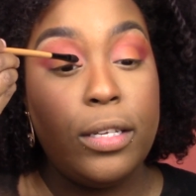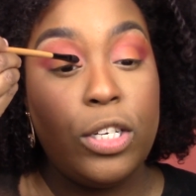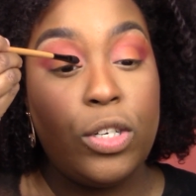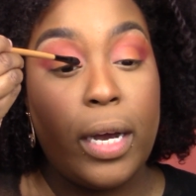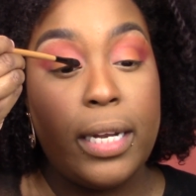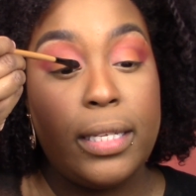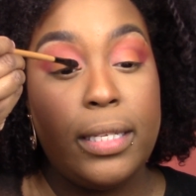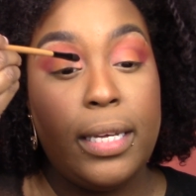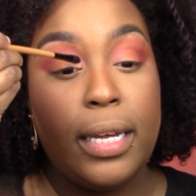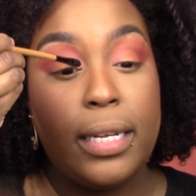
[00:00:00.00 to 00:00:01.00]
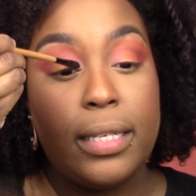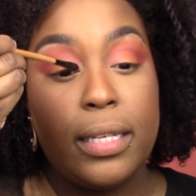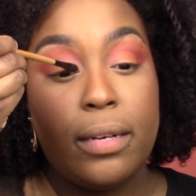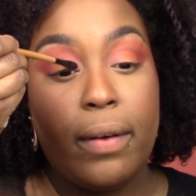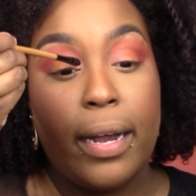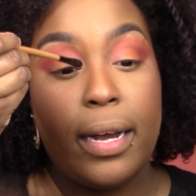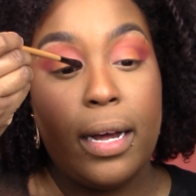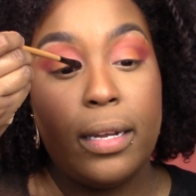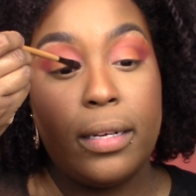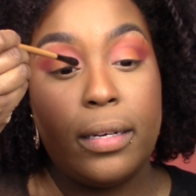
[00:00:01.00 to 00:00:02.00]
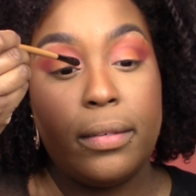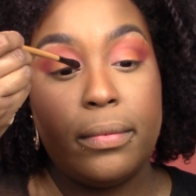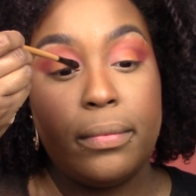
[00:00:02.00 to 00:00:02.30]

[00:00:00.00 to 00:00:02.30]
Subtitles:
to try to get it to the right color.